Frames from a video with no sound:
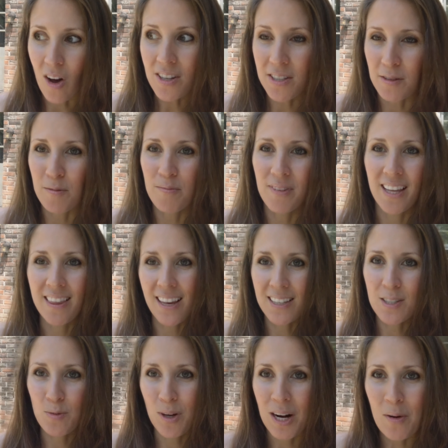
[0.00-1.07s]
awesome. Like,
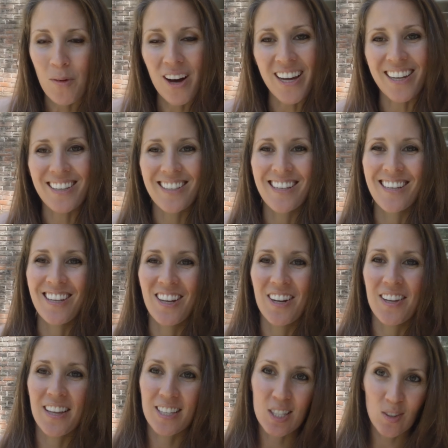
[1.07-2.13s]
that's what I want. You
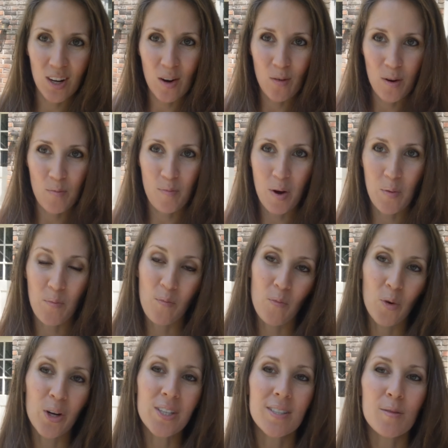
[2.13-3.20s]
know, that's what I want my
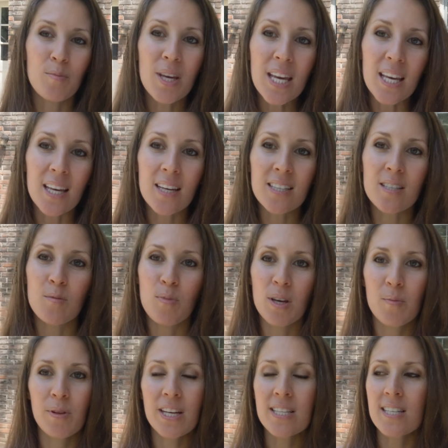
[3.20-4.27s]
work to be
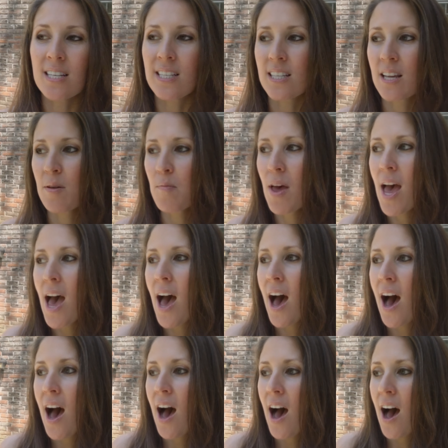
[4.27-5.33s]
a blessing to them.
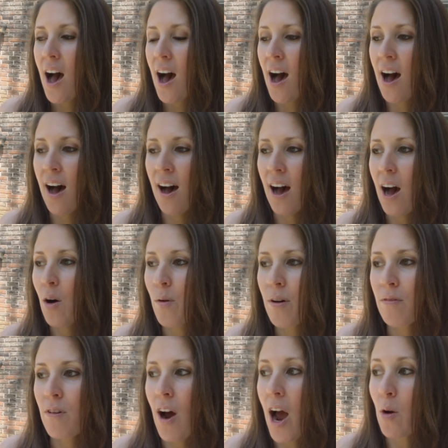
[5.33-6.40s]

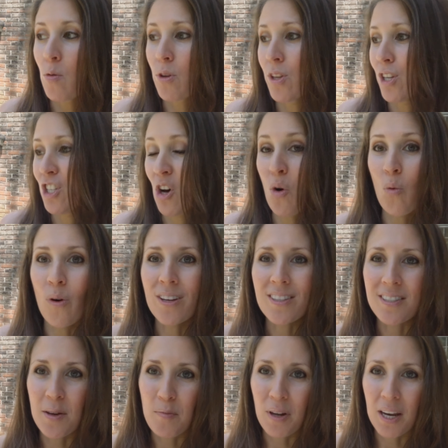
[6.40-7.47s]
However, I really don't
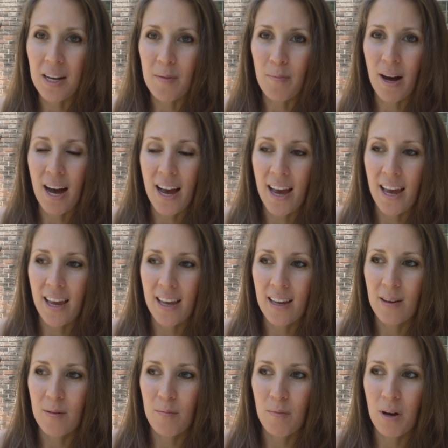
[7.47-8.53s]
want somebody to buy
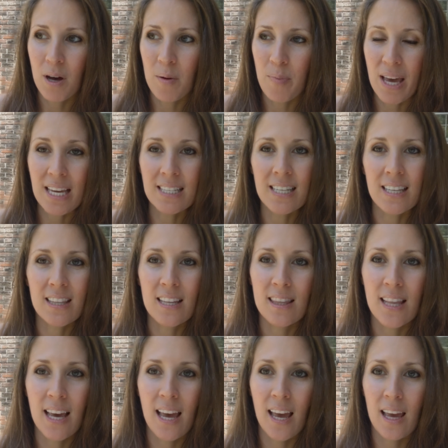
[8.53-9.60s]
a painting
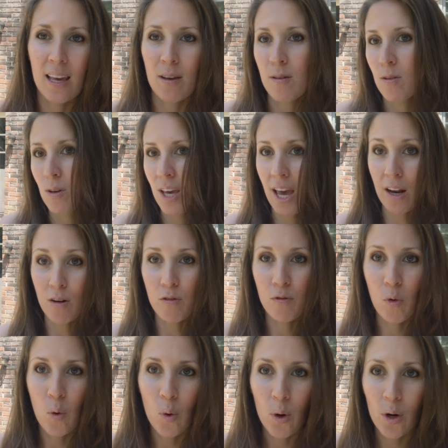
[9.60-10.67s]
that they can't
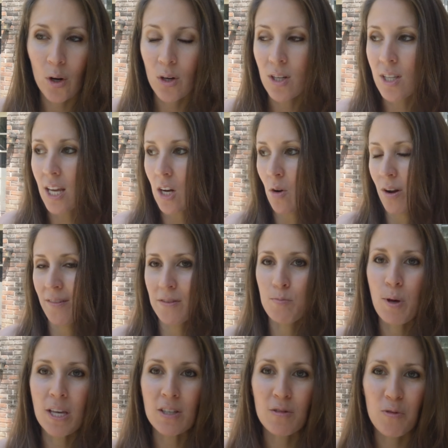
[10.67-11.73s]
afford, they don't have
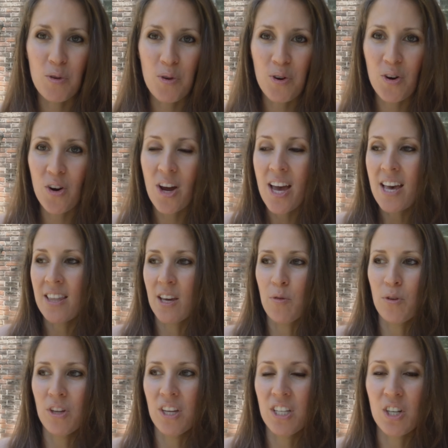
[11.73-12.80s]
space for, they
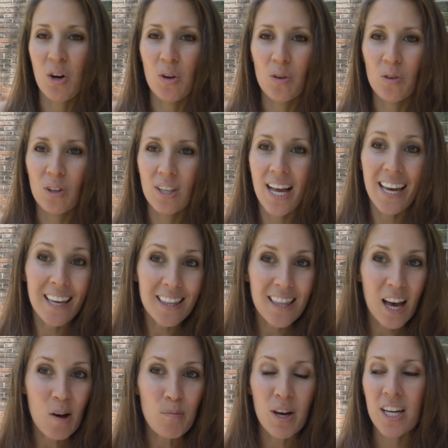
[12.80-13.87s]
really don't like it
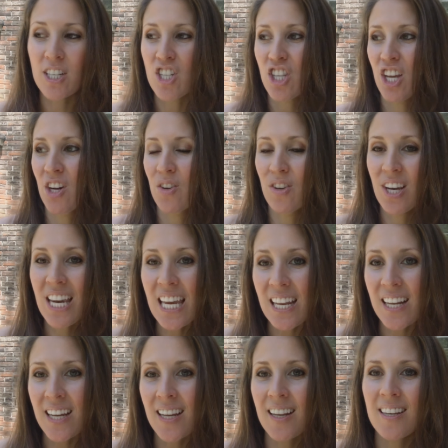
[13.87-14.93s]
that much, they don't
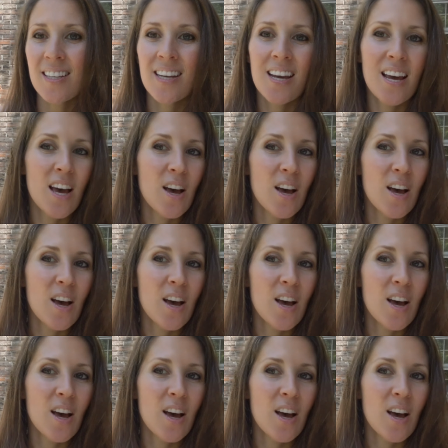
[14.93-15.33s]
need it.